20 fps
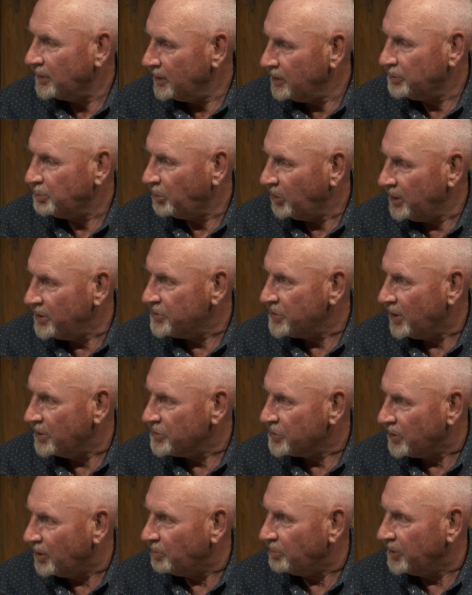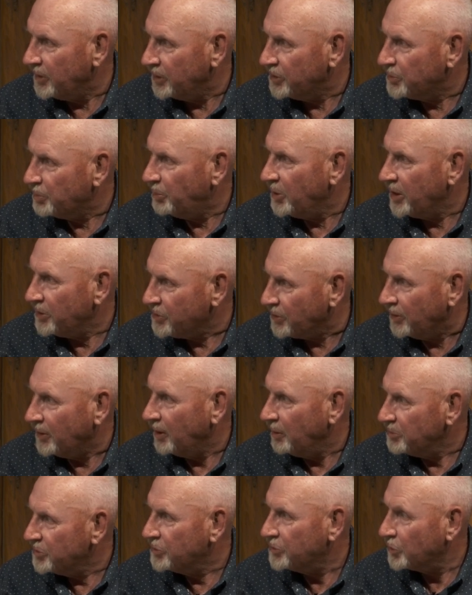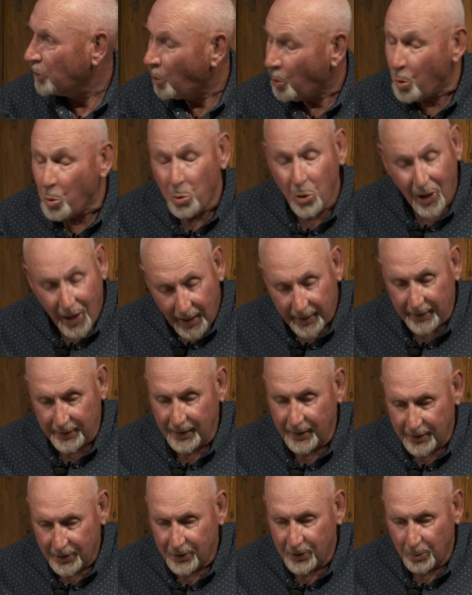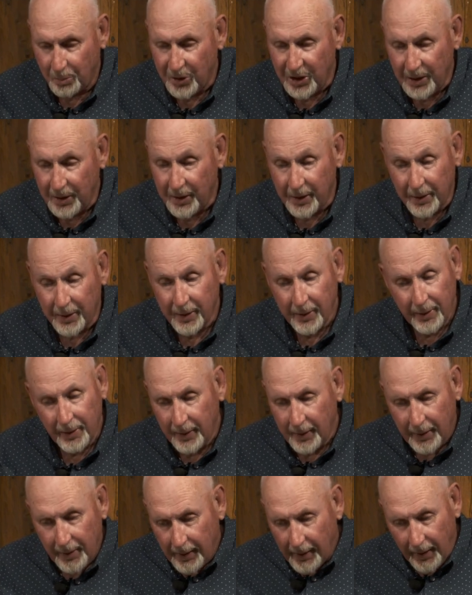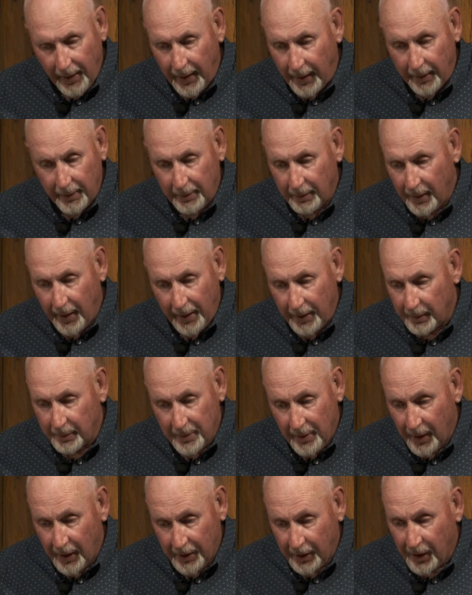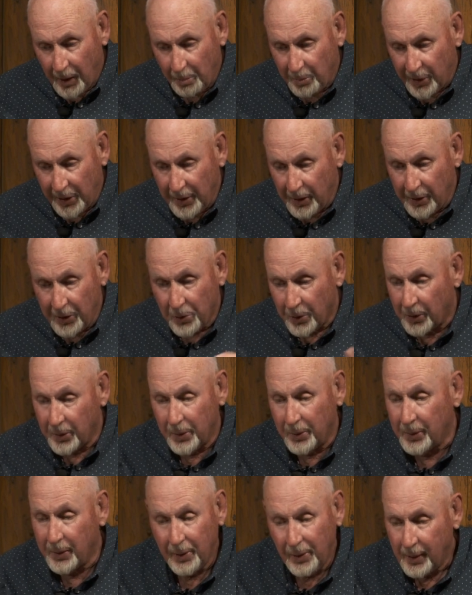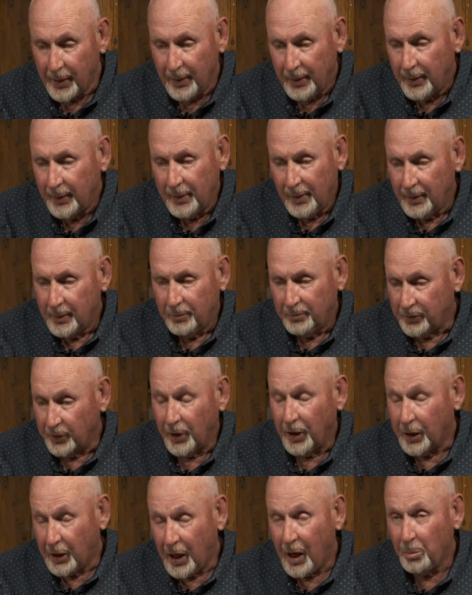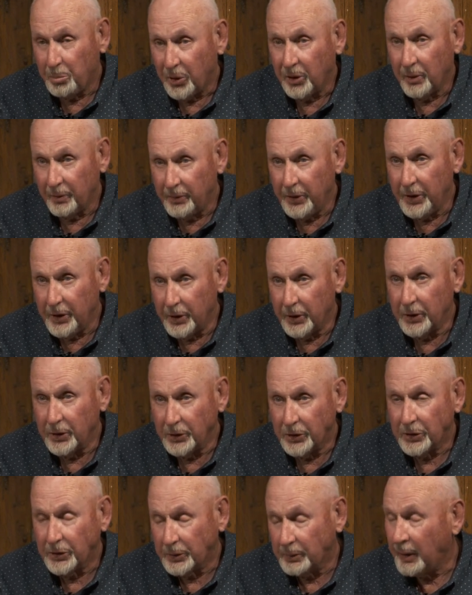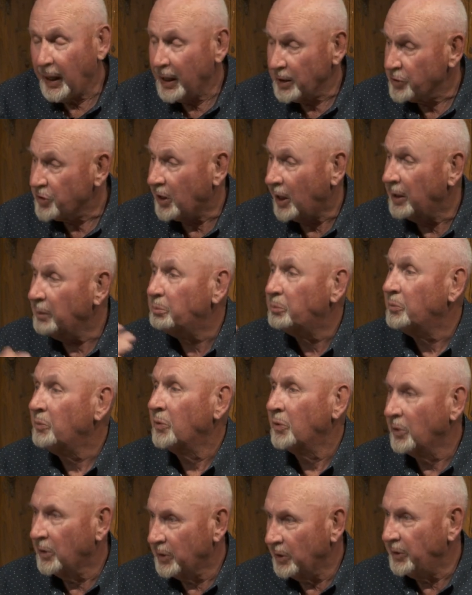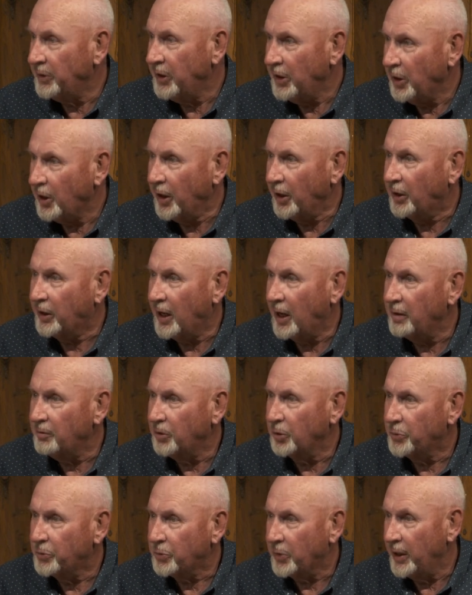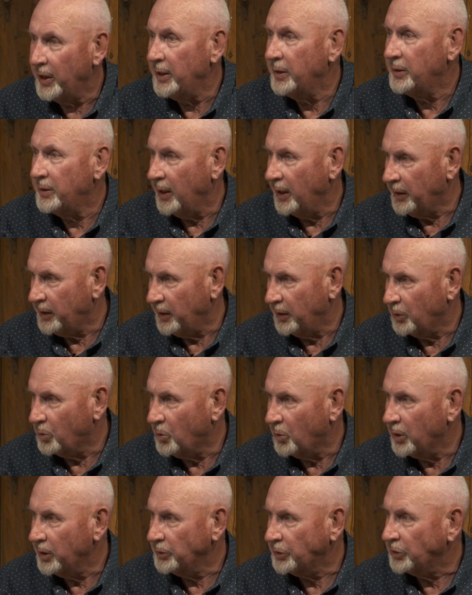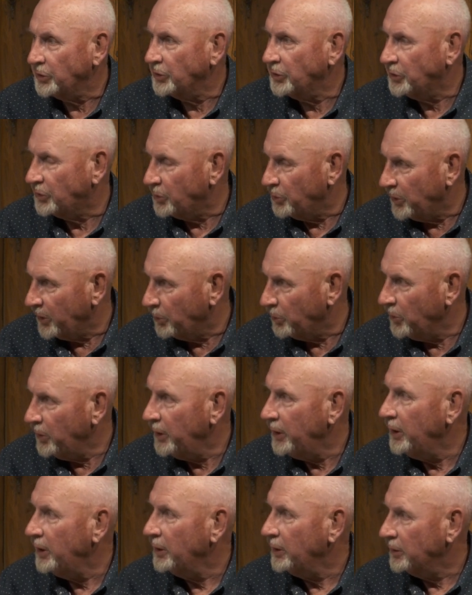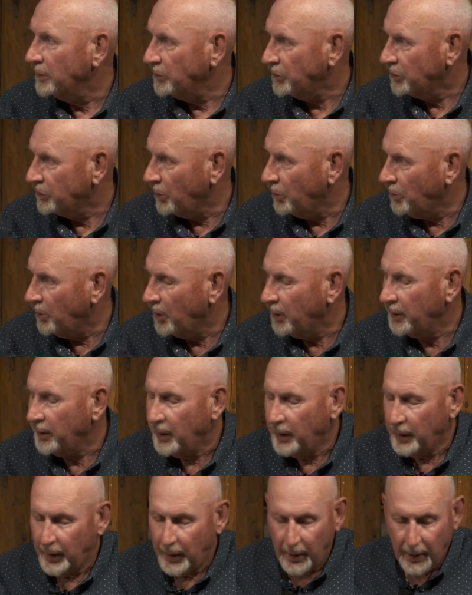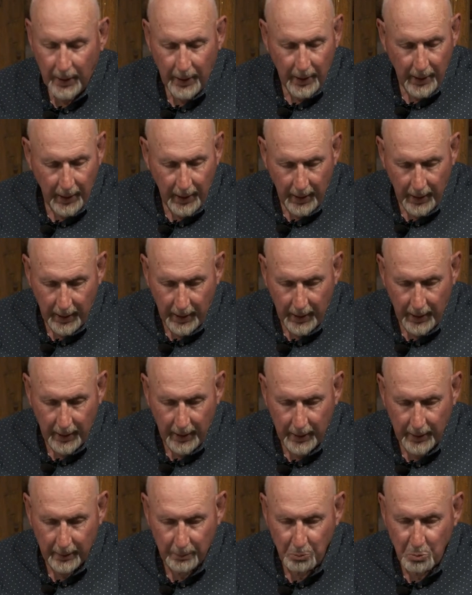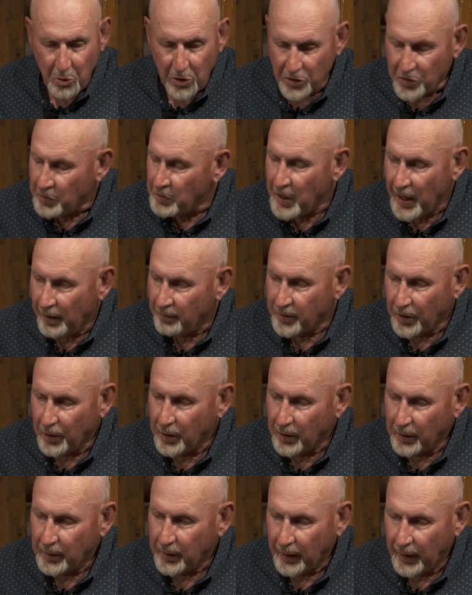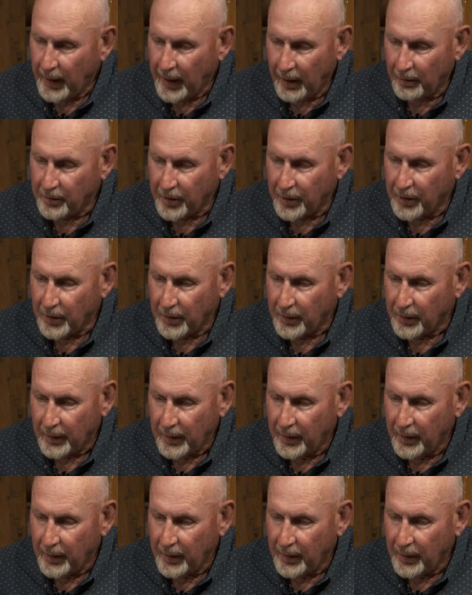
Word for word: This place has something special. I'm so lucky to be here." And I accompanied her for a couple of years as I learned the archival trade, taking courses, doing reading, and so on, and was never ever